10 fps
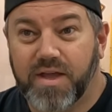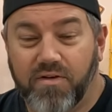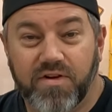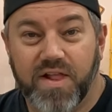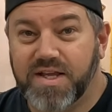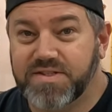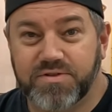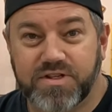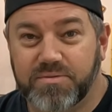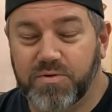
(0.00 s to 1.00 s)
realized it
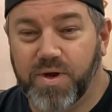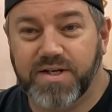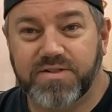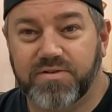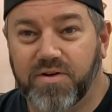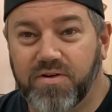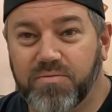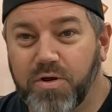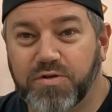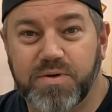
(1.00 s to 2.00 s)
was going to be way too
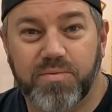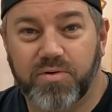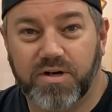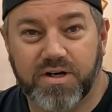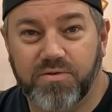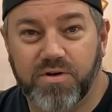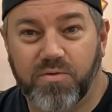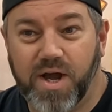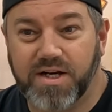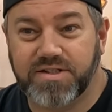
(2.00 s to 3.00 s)
long. Most people aren't going to want to
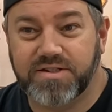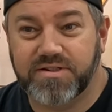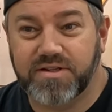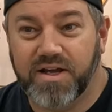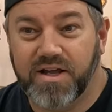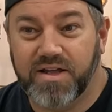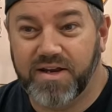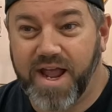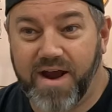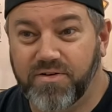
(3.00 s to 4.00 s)
watch
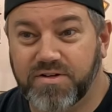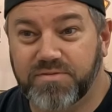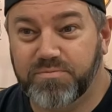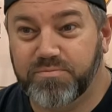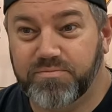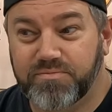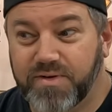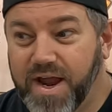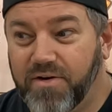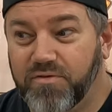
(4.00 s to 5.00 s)
an hour
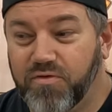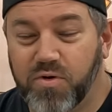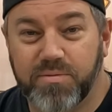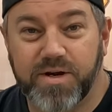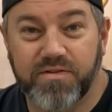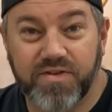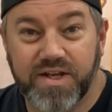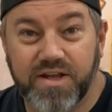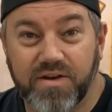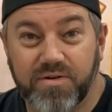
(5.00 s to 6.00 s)
and 40-minute
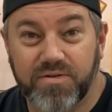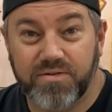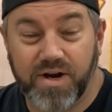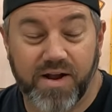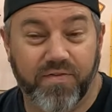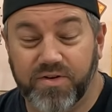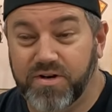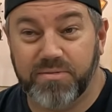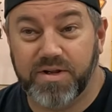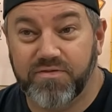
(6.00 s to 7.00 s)
video, around
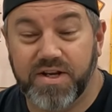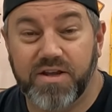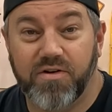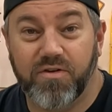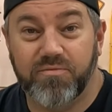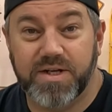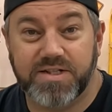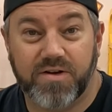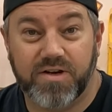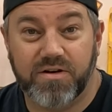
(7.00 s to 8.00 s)
30-minute video of me
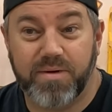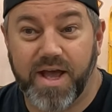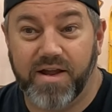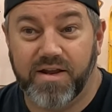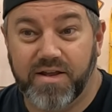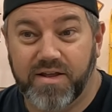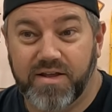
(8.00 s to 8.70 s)
talking about